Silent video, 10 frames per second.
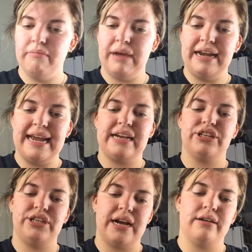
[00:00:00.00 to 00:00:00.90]
My
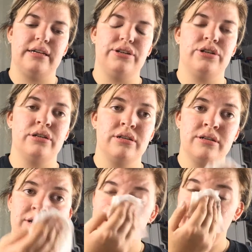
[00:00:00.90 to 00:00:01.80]
next challenge
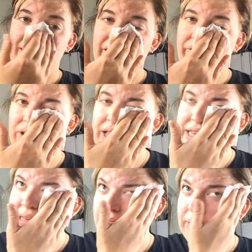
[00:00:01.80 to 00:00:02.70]
for
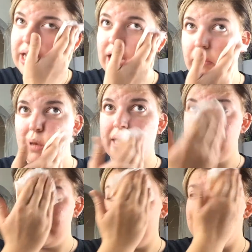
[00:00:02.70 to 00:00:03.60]
this makeup
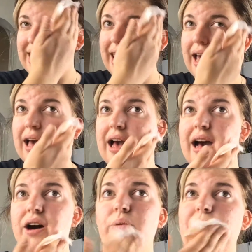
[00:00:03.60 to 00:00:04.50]
is to see
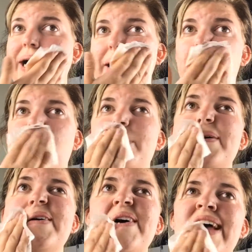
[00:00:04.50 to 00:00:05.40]
how well
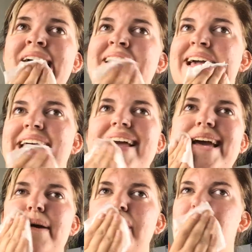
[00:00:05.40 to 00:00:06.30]

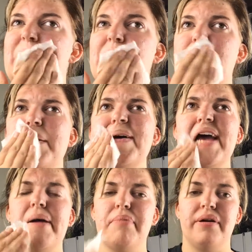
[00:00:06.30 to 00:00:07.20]
it
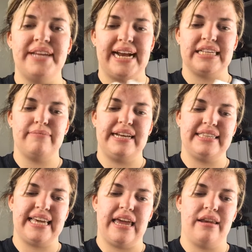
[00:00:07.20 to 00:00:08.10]
protects my
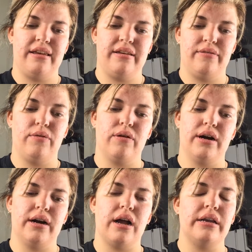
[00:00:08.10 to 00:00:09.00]
skin
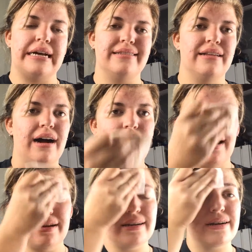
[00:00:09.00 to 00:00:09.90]
or does
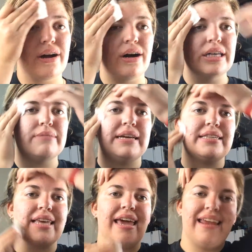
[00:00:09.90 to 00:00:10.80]
not cause my
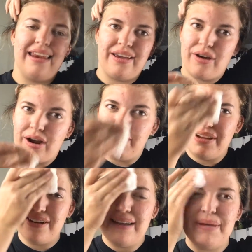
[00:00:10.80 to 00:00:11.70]
skin any harm.
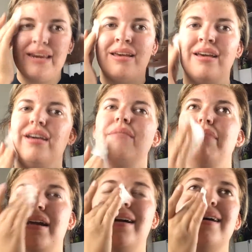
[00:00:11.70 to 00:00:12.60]
You know what I mean?
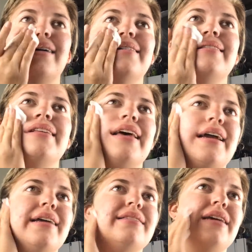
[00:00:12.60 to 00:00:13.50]
Because,
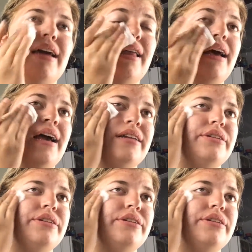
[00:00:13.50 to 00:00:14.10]
like I said, I